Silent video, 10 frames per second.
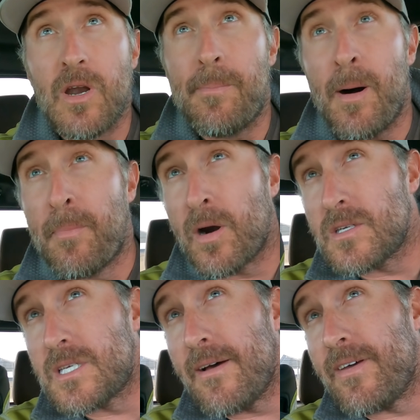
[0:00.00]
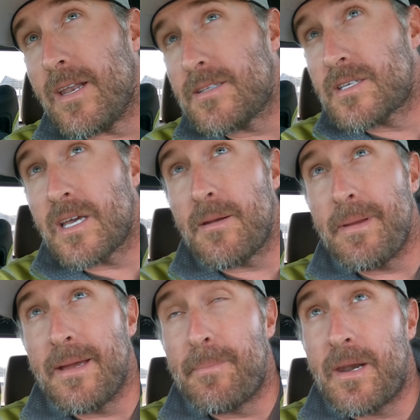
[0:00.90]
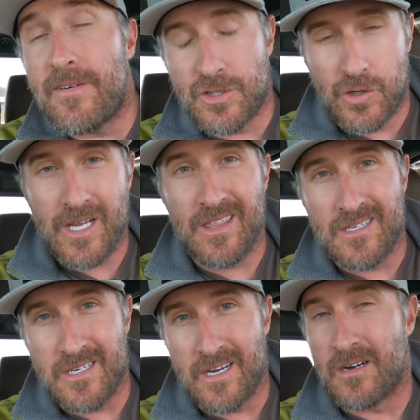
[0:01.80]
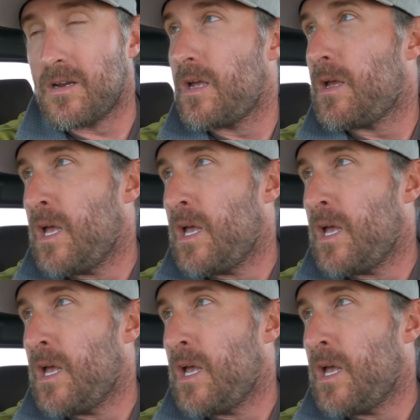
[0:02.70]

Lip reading: Pulling up on barn 7, it's going to be a bit of a trick this year.